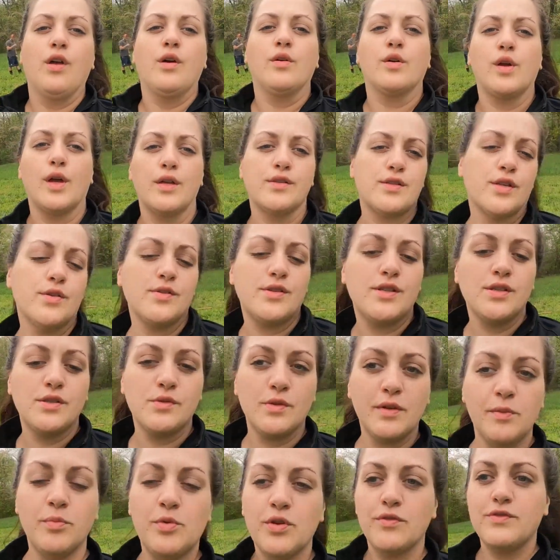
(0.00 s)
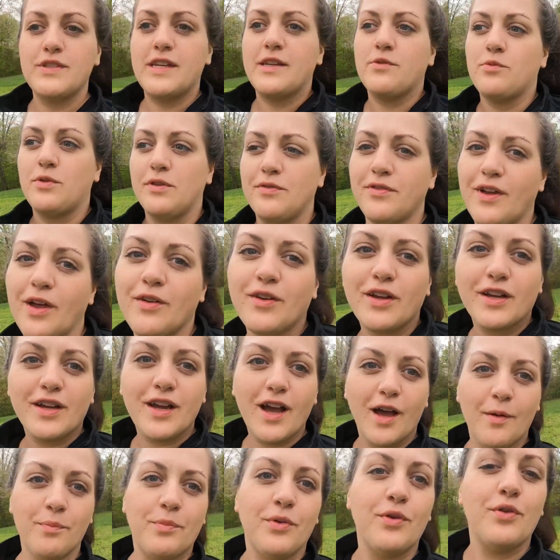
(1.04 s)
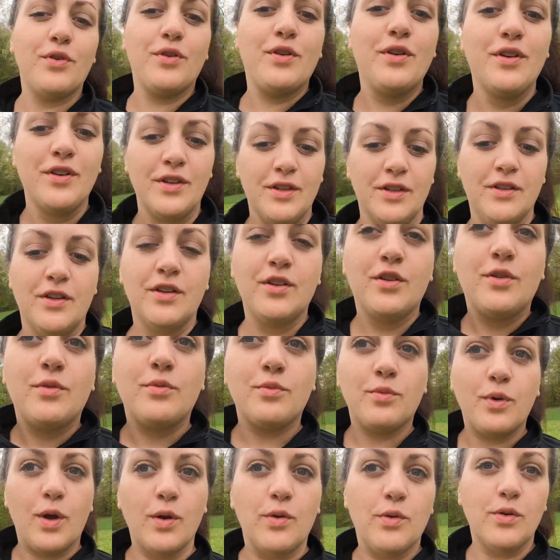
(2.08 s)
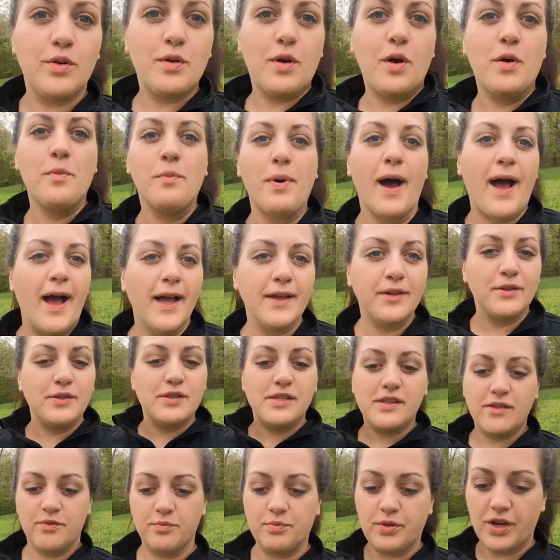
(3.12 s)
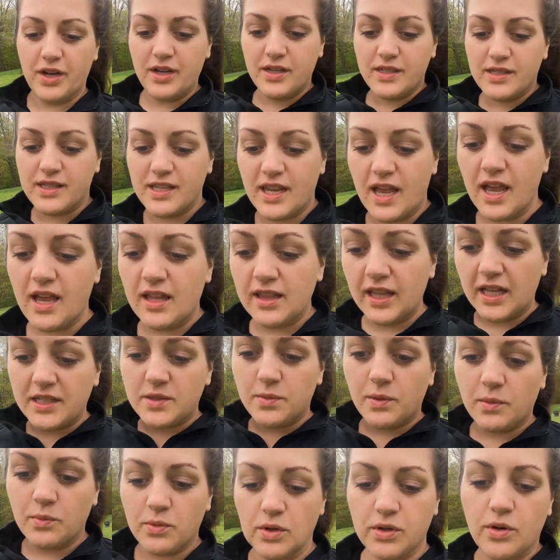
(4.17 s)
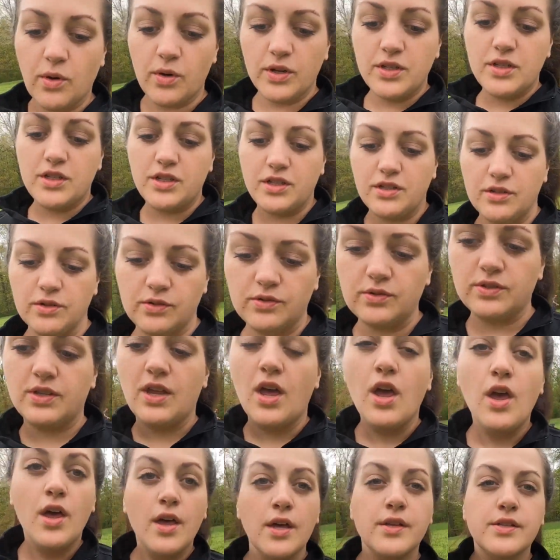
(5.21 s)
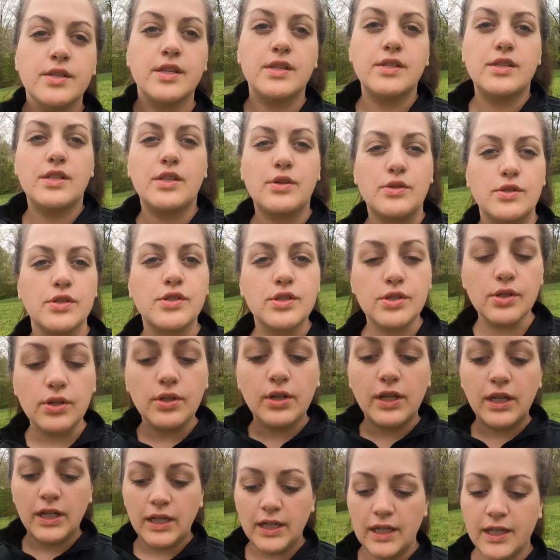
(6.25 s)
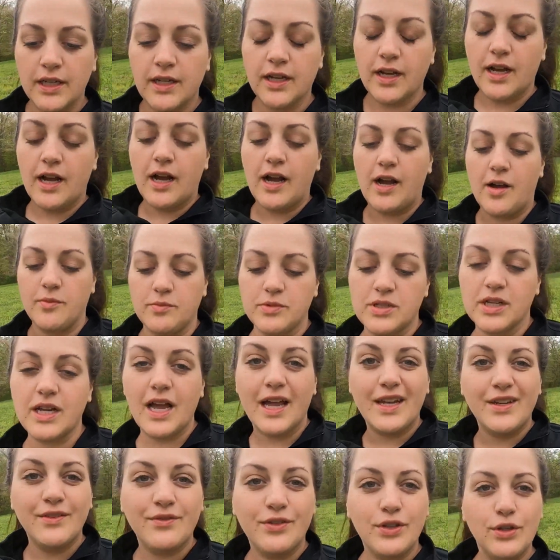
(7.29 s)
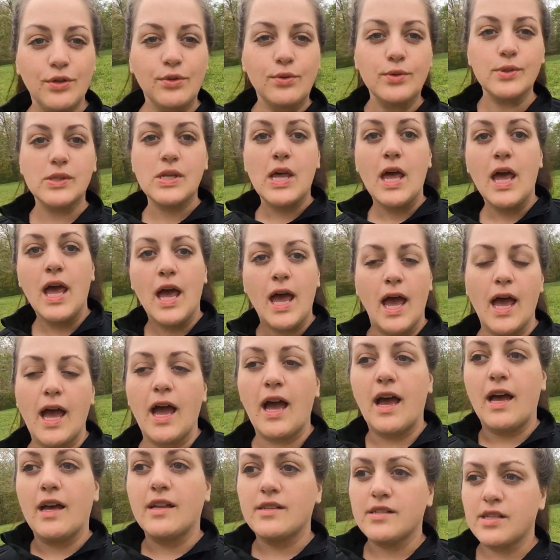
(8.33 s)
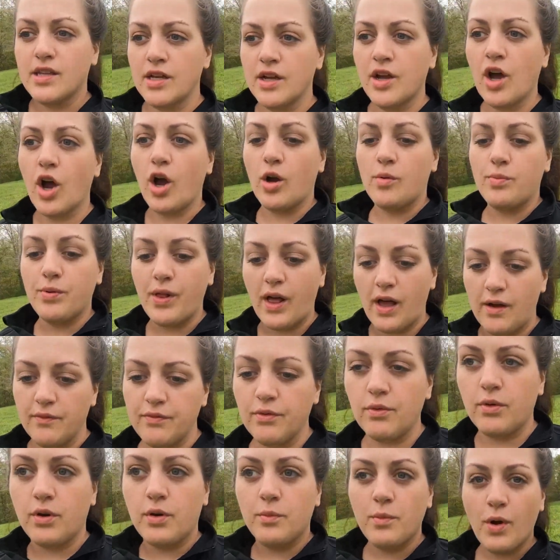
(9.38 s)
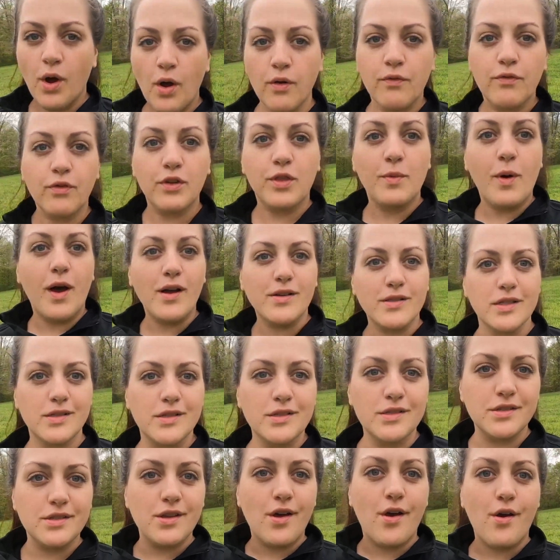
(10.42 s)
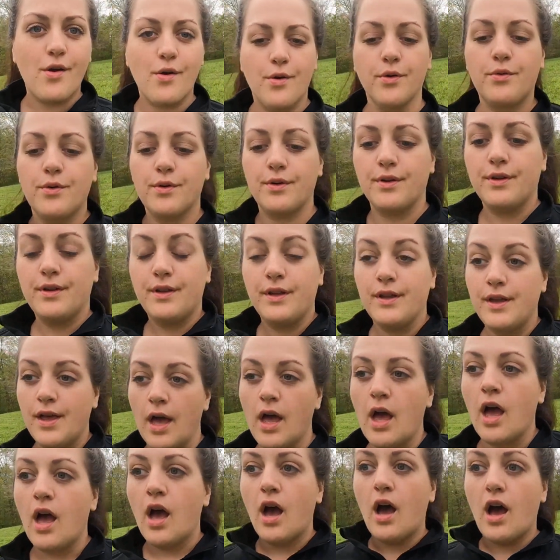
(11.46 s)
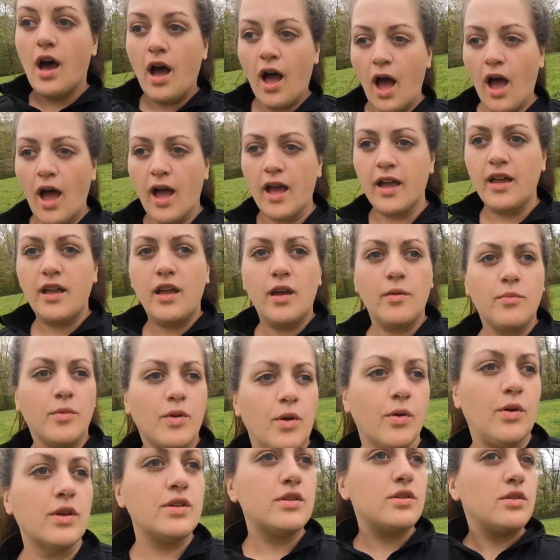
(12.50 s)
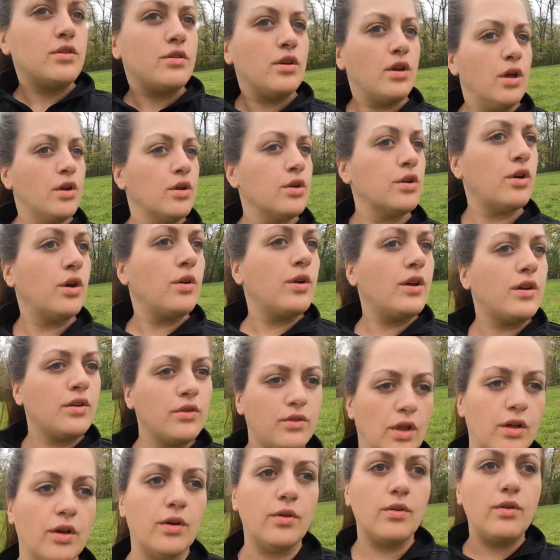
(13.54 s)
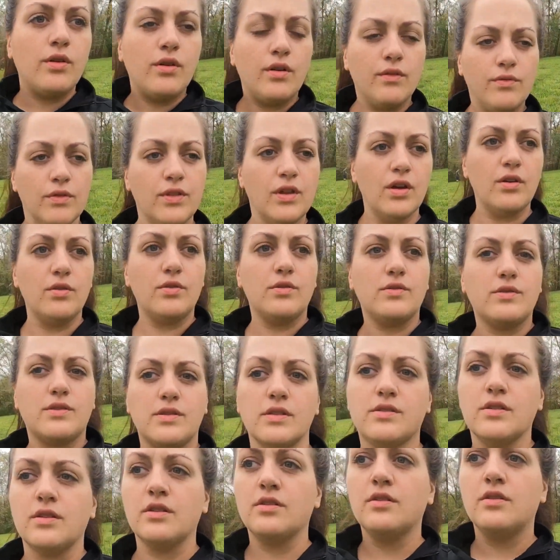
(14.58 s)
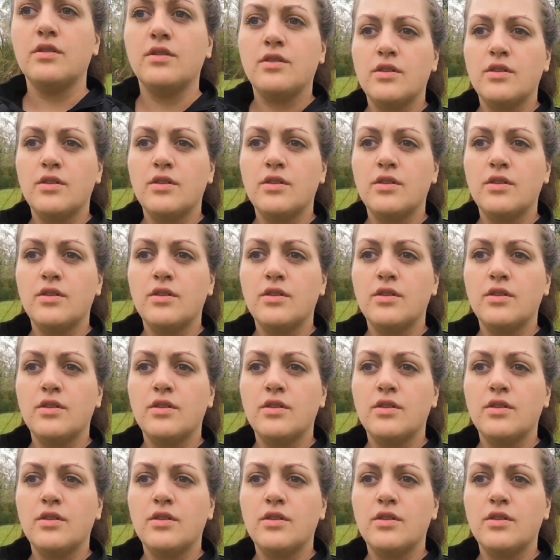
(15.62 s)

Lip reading: Okay, so since we've moved in, we found a couple rogue piles of bricks, and that's what we're going to use since they're sturdy to kind of use as our platform for the boxes. So I am going to go get a load of those.